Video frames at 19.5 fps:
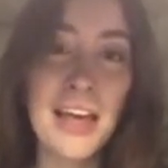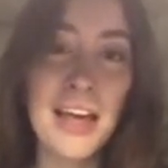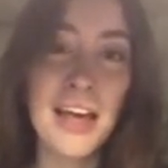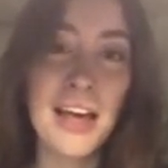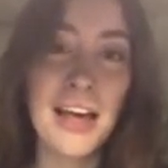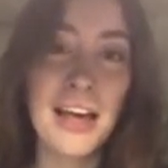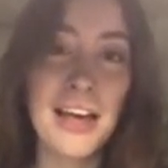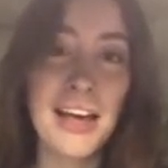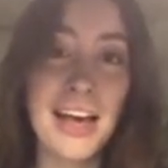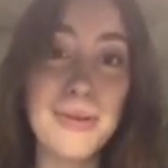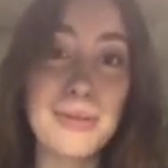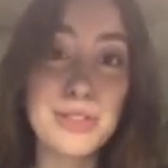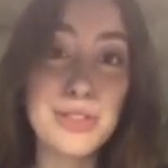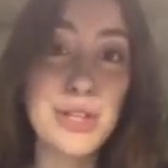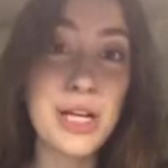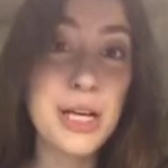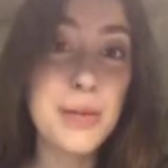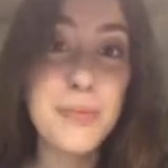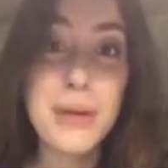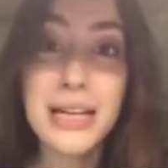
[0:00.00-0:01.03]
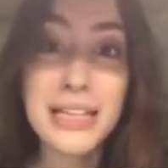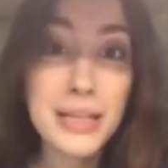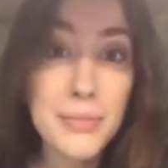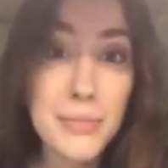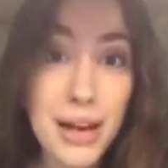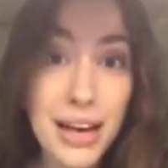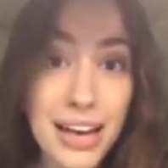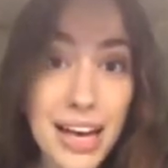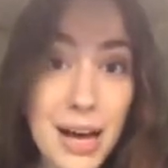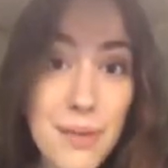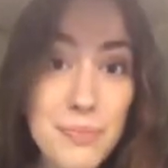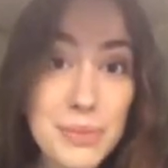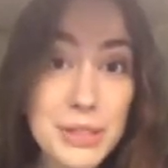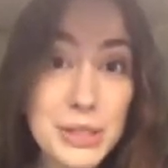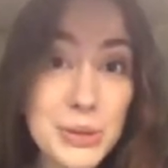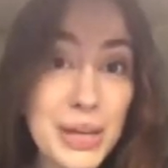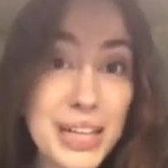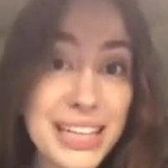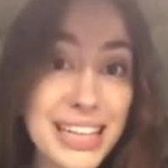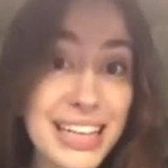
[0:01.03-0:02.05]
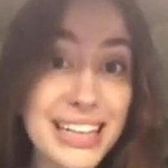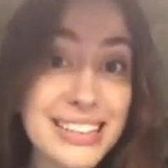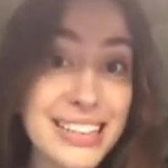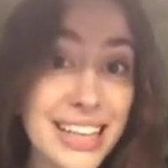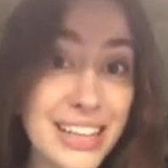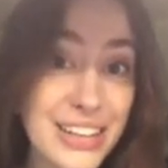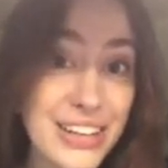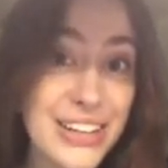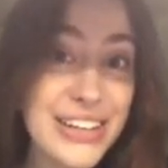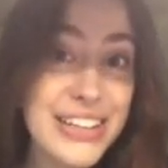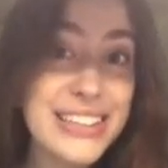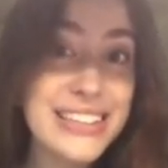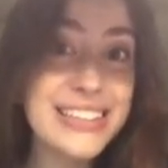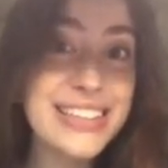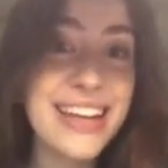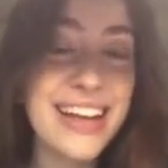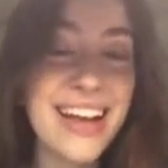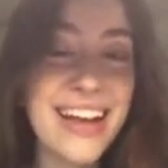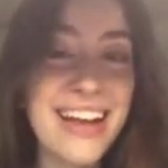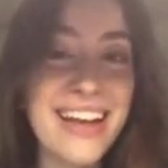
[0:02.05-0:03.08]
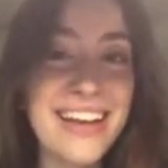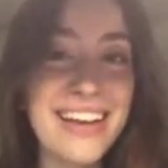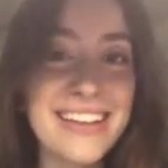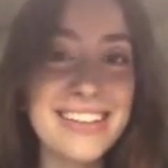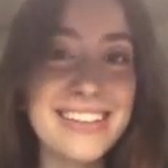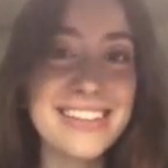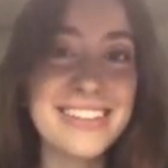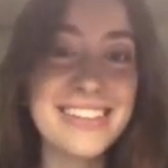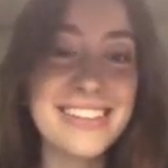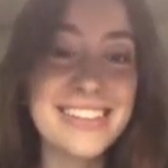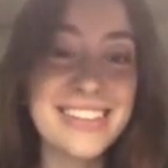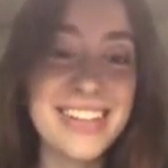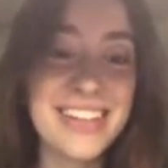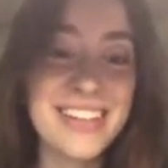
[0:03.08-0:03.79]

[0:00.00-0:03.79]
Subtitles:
I was trying to pick them back up as quickly as I could, and